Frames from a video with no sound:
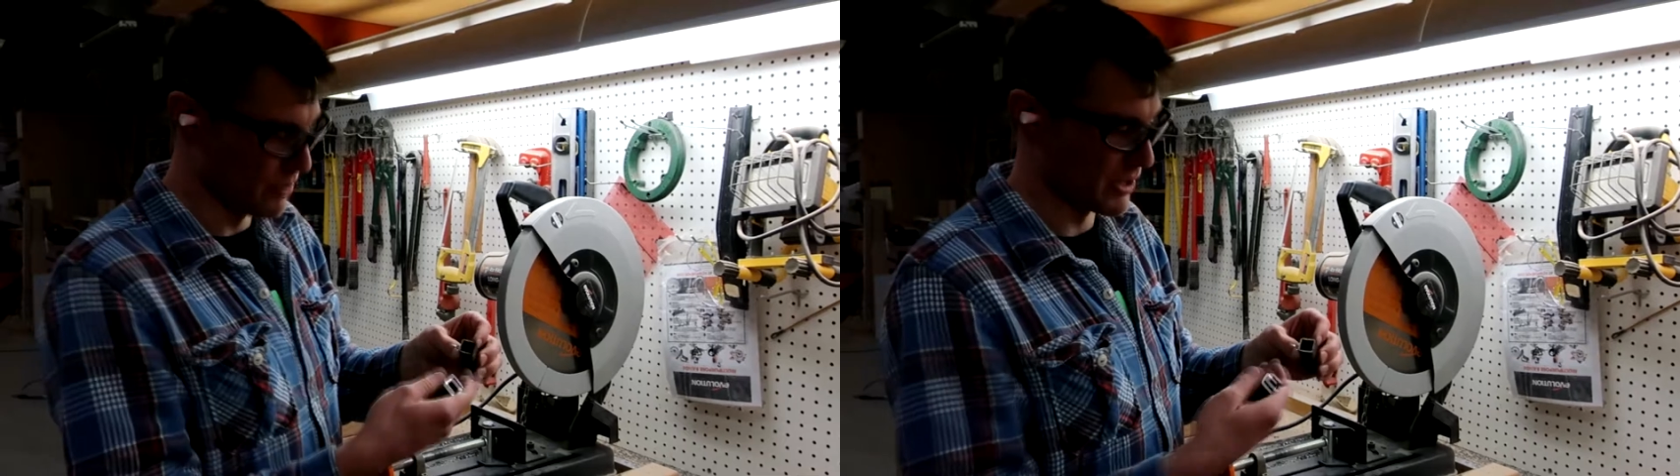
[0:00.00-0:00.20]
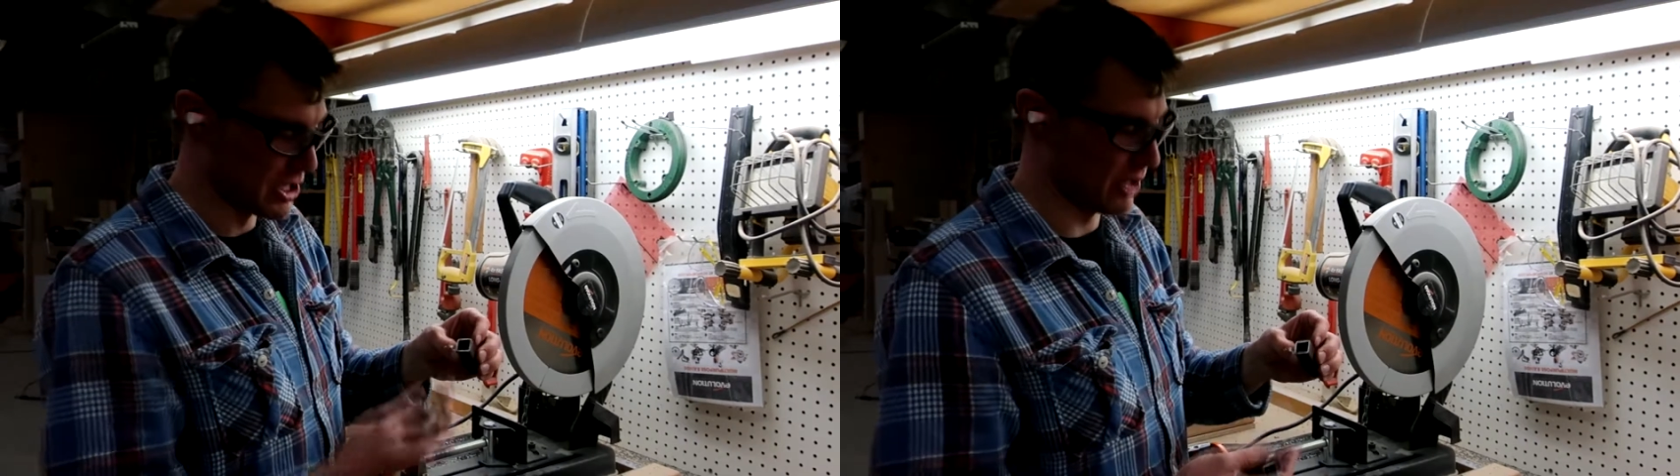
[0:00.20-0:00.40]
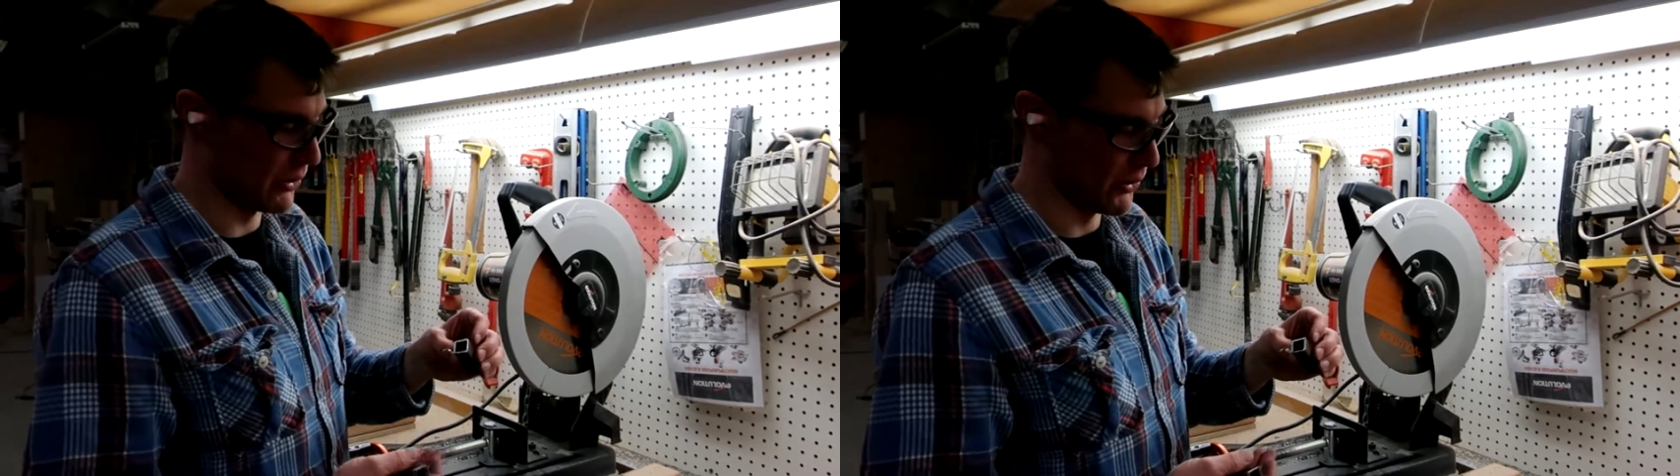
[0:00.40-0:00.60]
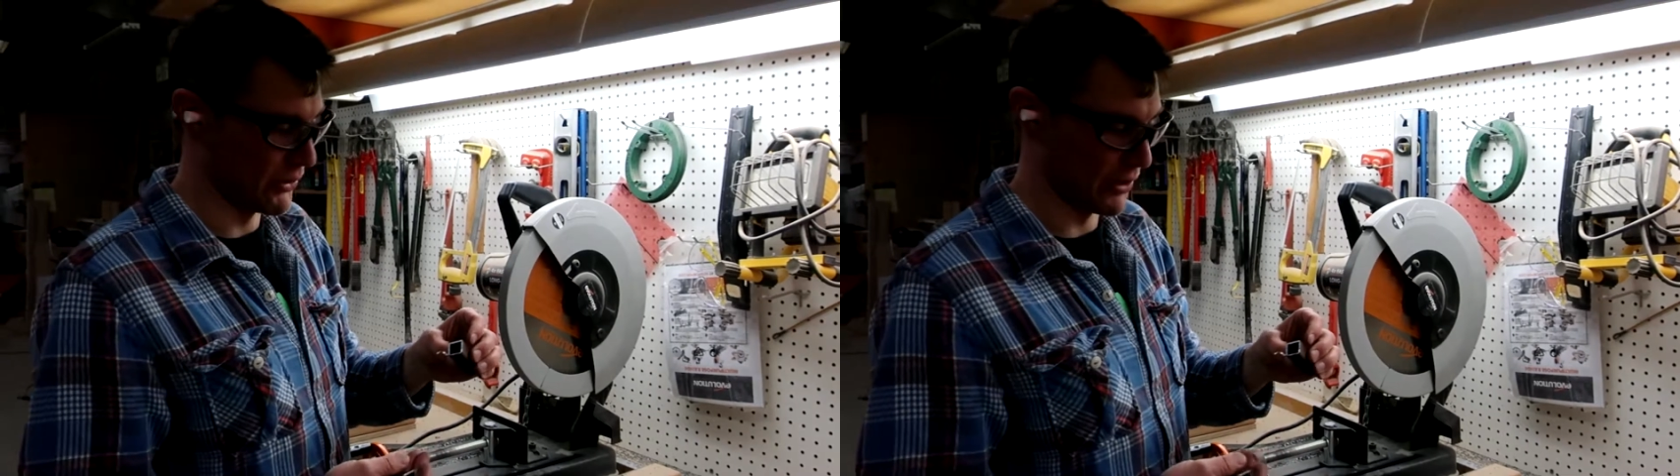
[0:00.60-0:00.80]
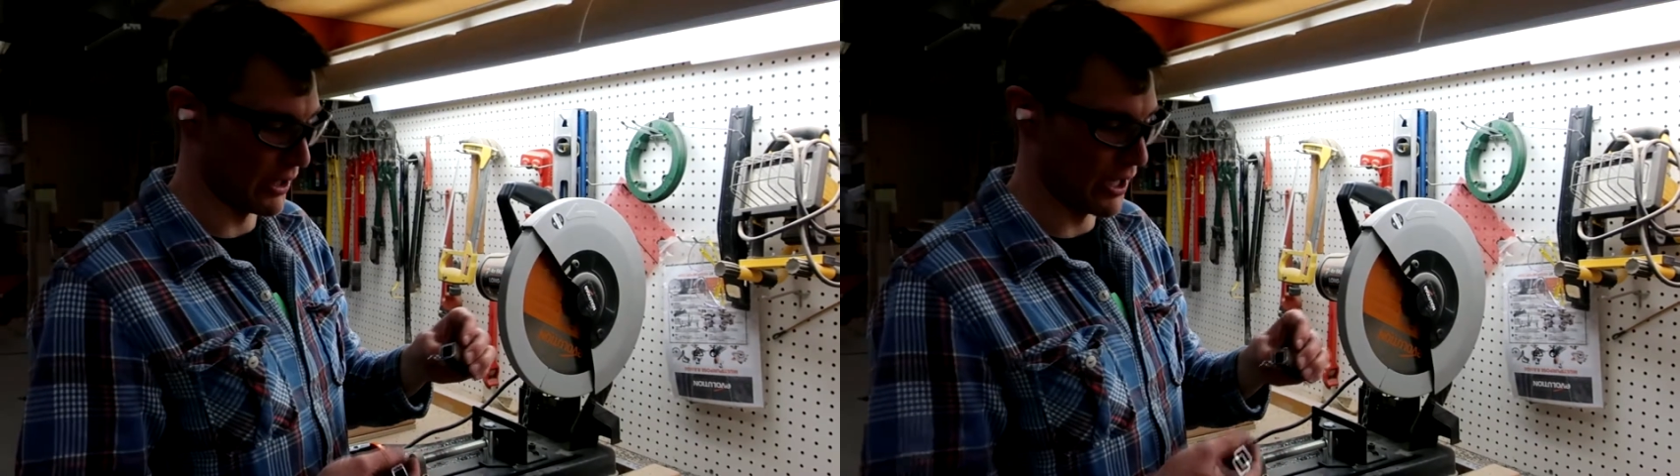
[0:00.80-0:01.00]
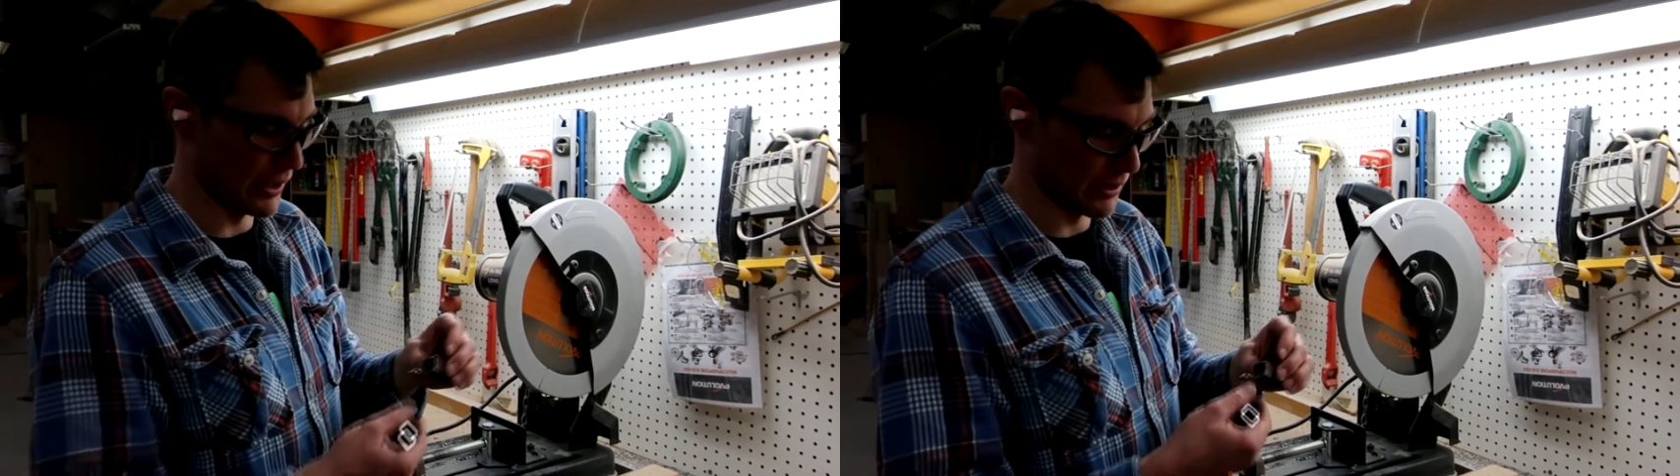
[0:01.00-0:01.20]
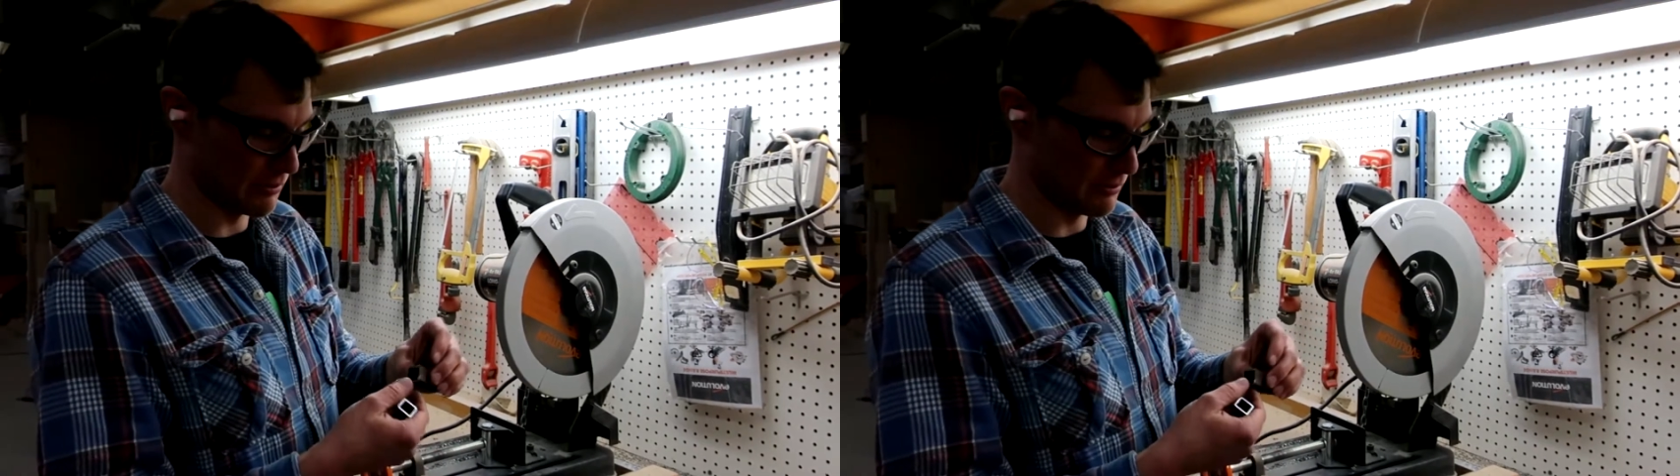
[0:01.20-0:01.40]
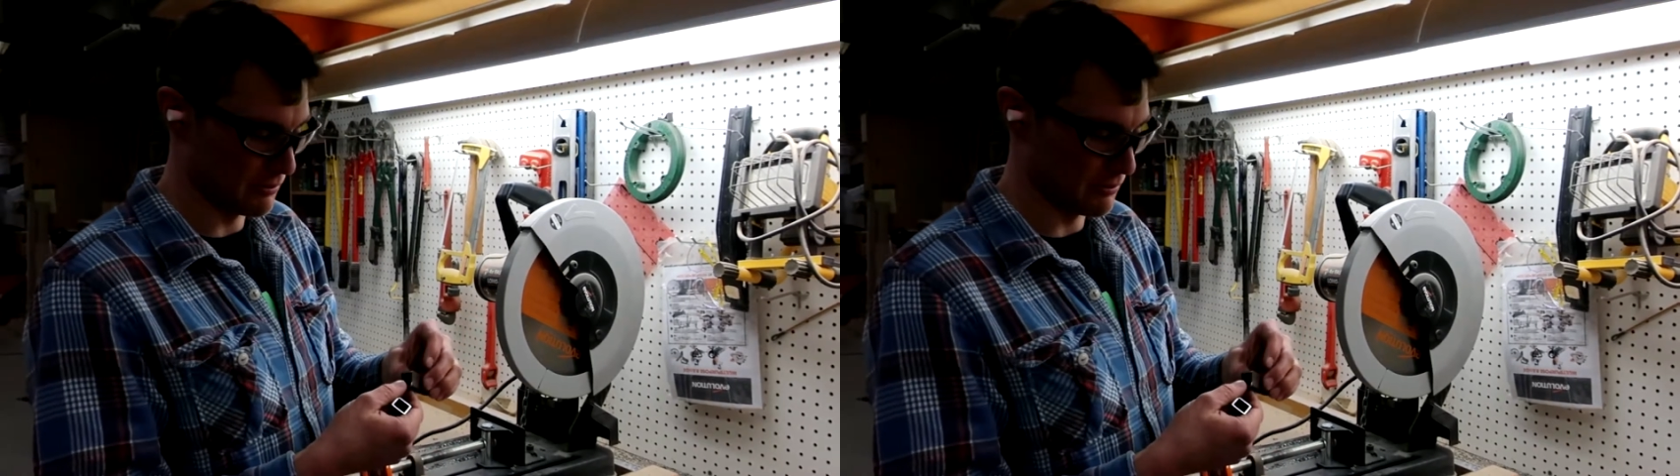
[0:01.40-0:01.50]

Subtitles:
the material that you're cutting.